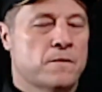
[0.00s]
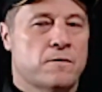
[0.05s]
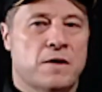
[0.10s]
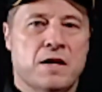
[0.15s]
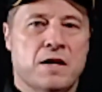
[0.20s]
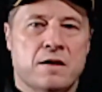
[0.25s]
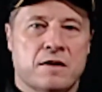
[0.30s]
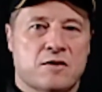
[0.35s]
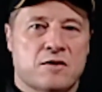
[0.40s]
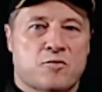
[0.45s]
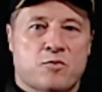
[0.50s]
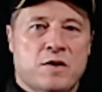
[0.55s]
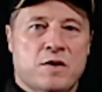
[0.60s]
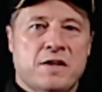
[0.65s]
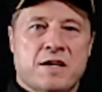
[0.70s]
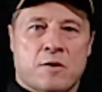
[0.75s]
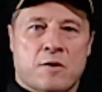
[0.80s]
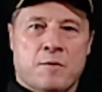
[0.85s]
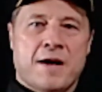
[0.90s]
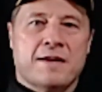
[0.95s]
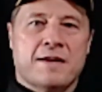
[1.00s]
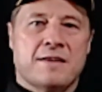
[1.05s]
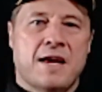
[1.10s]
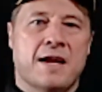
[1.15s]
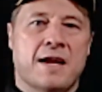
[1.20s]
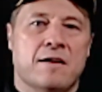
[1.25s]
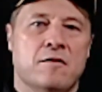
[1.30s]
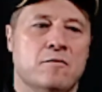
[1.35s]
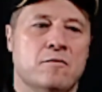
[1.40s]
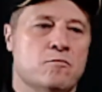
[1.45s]
right? It's really a
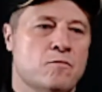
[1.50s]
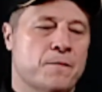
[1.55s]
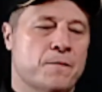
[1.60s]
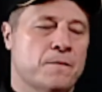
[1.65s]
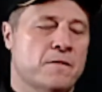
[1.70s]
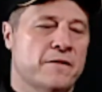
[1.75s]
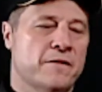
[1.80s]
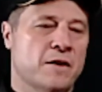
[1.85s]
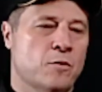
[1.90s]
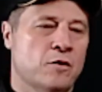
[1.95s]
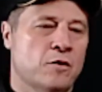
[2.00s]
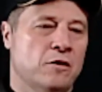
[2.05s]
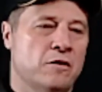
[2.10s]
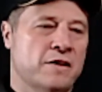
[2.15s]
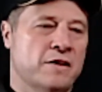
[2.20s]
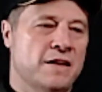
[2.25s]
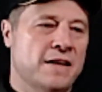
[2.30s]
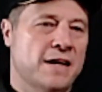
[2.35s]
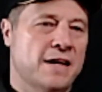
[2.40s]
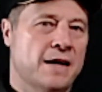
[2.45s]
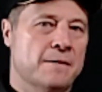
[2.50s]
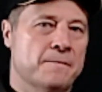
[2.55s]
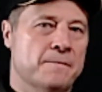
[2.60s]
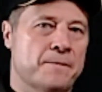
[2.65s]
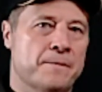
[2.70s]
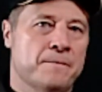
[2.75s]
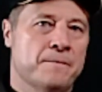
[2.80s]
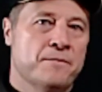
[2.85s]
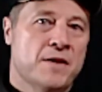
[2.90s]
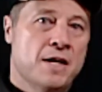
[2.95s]
rectangle that we're looking at.
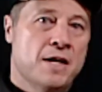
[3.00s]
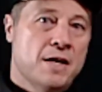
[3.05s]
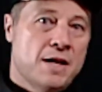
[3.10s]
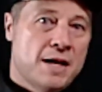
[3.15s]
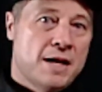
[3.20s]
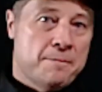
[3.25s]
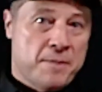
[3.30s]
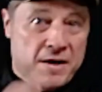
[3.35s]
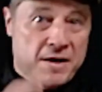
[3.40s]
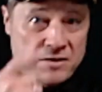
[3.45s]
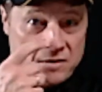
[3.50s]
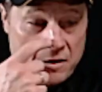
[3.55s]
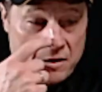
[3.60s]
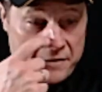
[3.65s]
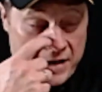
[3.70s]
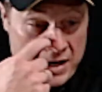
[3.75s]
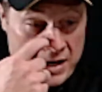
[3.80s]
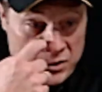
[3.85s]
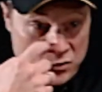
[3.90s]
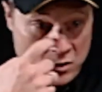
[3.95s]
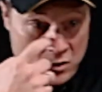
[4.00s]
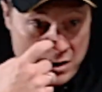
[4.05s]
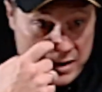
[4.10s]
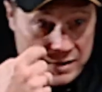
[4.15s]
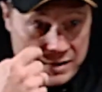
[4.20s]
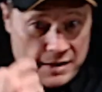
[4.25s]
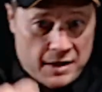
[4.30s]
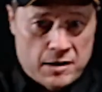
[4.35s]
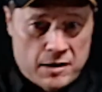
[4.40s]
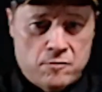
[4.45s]
And based on that
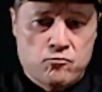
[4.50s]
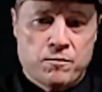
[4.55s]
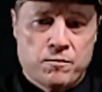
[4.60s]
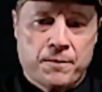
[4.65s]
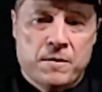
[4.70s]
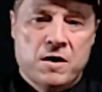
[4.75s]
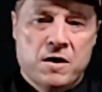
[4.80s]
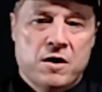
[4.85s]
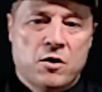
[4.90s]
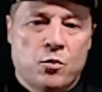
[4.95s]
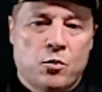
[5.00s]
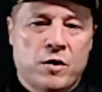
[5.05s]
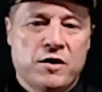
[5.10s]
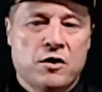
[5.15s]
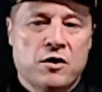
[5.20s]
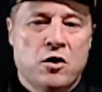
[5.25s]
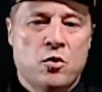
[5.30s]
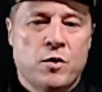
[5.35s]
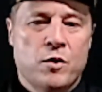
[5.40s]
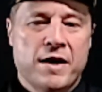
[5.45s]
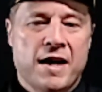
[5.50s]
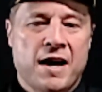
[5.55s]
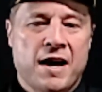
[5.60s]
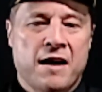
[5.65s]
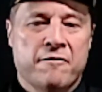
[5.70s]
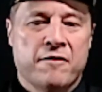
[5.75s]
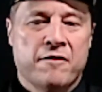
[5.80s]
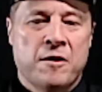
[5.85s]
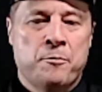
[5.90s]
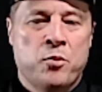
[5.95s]
drawing there, we know we
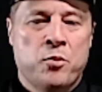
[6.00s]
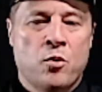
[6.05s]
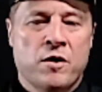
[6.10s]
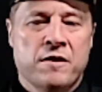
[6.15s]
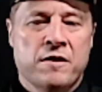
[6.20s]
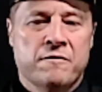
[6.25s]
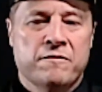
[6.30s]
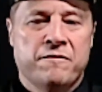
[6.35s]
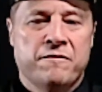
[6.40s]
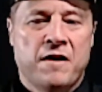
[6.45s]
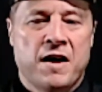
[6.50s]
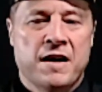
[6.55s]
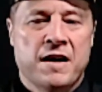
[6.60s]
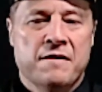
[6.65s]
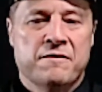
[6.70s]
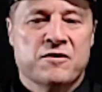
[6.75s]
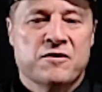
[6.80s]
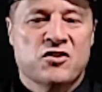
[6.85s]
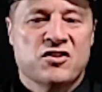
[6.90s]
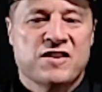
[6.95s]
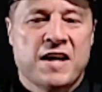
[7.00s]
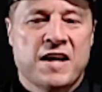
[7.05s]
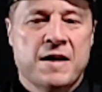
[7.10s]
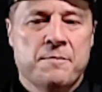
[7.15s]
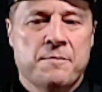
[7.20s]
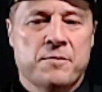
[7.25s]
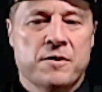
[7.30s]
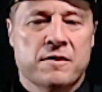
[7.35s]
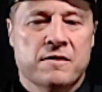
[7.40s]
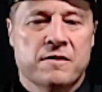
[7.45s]
have a 0.5
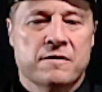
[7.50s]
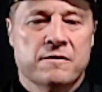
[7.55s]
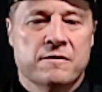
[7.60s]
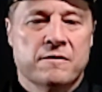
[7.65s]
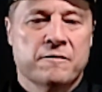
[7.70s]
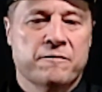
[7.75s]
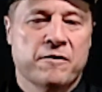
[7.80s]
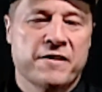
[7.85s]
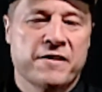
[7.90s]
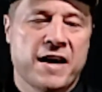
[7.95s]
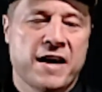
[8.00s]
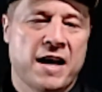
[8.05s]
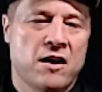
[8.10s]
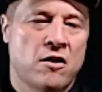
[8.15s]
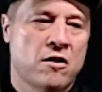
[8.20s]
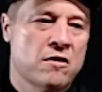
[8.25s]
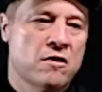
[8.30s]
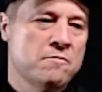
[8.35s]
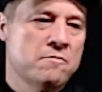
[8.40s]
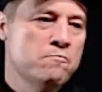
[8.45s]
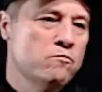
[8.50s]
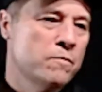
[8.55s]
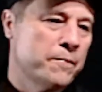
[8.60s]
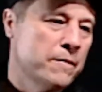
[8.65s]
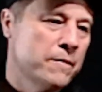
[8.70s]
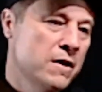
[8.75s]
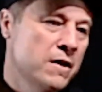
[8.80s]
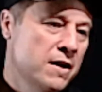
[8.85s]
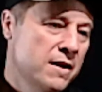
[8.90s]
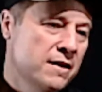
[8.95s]
step for that arm.
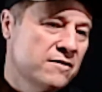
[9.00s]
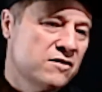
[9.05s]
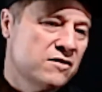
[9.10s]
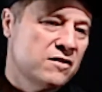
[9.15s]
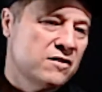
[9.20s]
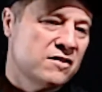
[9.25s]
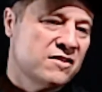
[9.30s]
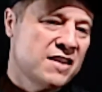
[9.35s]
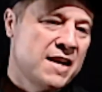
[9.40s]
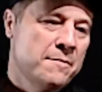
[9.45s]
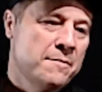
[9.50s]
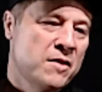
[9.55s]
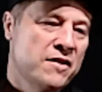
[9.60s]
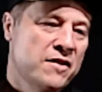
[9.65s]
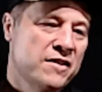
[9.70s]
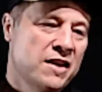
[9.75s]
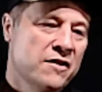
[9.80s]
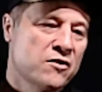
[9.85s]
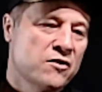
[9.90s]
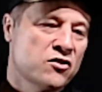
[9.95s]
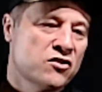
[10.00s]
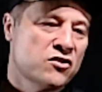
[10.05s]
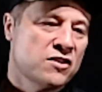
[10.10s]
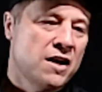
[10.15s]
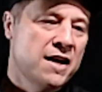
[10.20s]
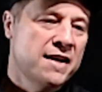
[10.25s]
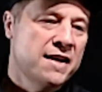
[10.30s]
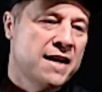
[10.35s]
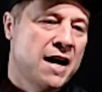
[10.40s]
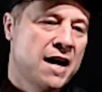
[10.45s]
The same on the other
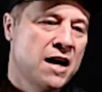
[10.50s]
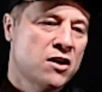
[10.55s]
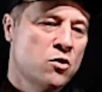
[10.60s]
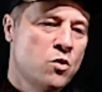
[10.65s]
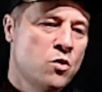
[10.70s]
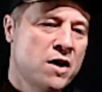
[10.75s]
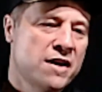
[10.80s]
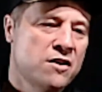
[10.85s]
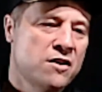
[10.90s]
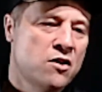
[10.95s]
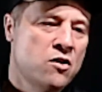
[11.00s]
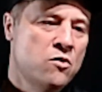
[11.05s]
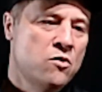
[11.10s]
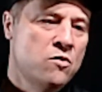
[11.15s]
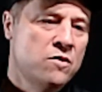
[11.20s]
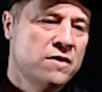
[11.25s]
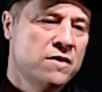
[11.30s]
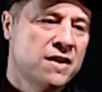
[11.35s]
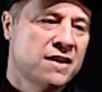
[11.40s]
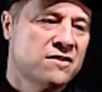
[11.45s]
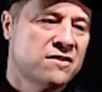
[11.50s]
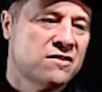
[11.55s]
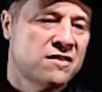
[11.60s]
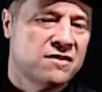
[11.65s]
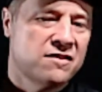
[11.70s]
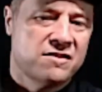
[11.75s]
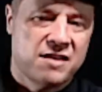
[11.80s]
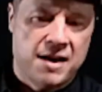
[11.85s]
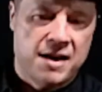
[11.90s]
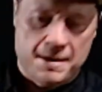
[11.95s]
side. How do I know it's
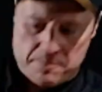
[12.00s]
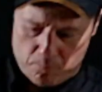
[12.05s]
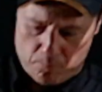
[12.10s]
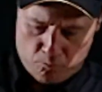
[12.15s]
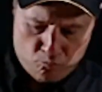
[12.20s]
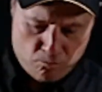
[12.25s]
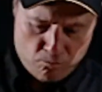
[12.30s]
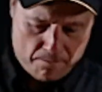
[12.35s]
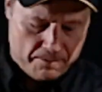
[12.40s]
the same?